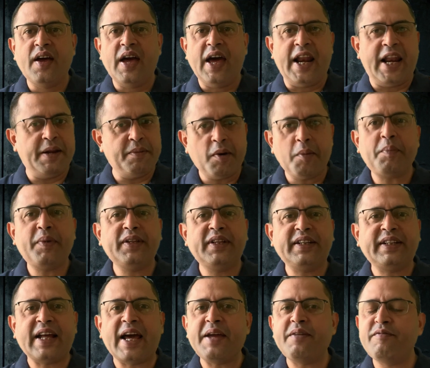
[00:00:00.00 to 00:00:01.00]
Remember the
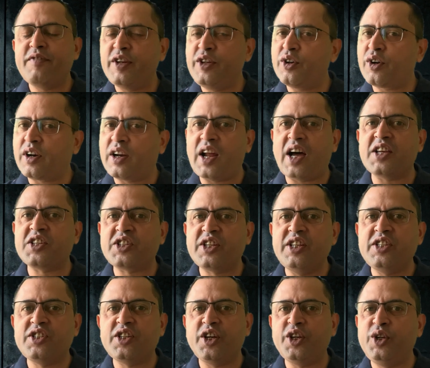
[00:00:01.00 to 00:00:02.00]
time when your class
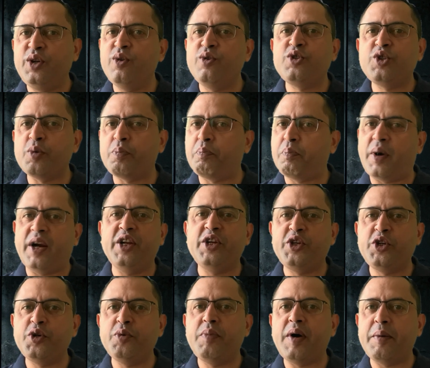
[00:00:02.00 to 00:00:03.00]
teacher used to punish
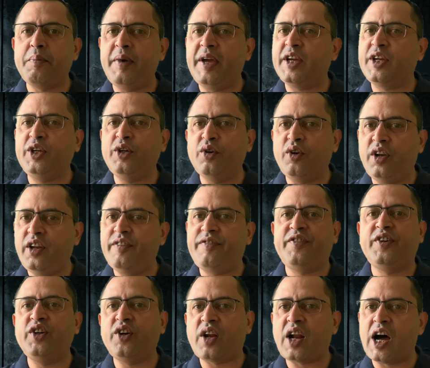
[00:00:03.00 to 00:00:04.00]
you by making you
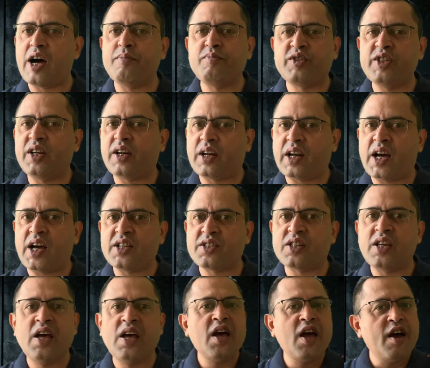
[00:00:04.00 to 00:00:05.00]
lift your arms in
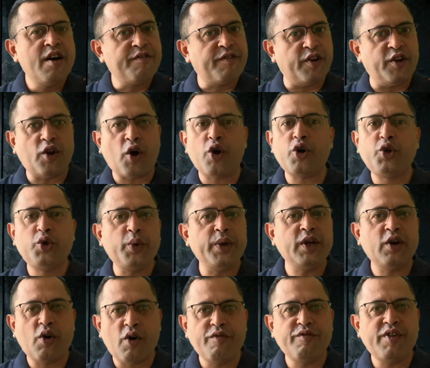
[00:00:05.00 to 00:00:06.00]
class for not
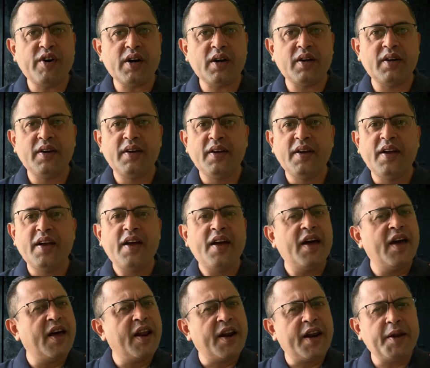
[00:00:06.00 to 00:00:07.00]
doing homework?
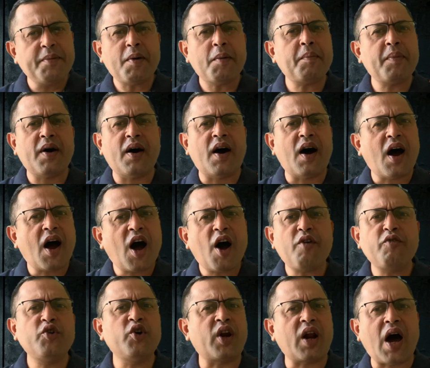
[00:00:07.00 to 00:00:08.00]
Remember
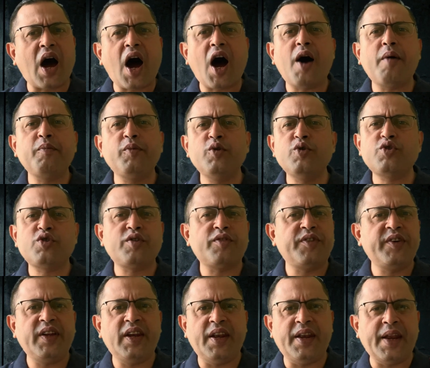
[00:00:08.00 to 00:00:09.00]
how your arm used to
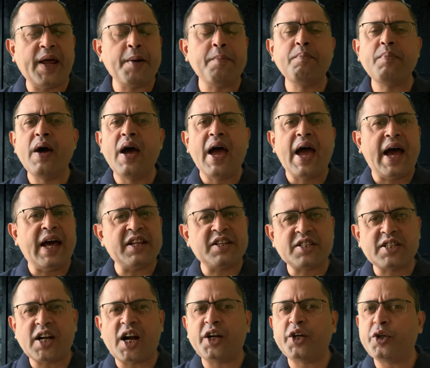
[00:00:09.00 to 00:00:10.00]
feel numb and
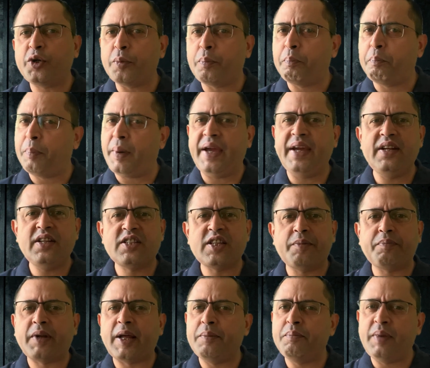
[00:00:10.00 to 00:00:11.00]
started to pain
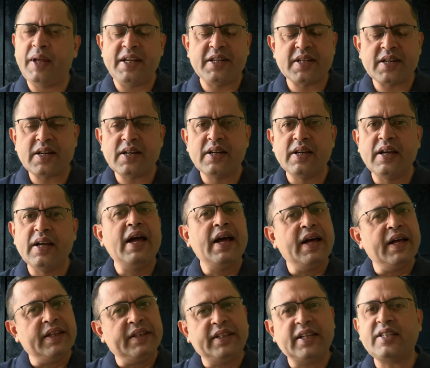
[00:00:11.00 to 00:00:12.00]
sometime later?
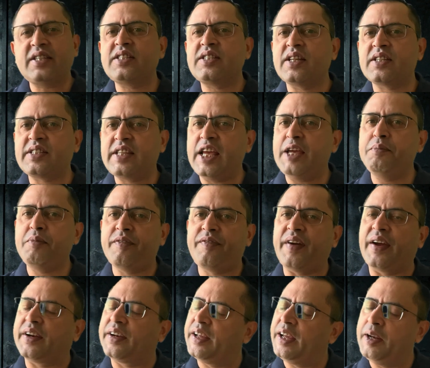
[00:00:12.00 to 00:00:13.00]
This is the same
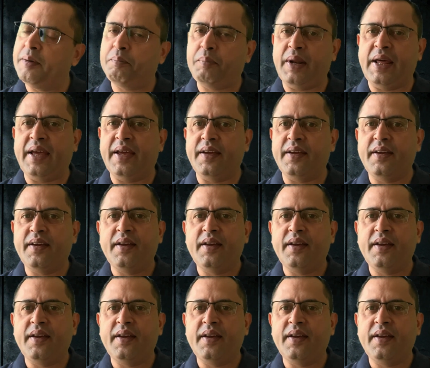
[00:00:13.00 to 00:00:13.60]
effect in play.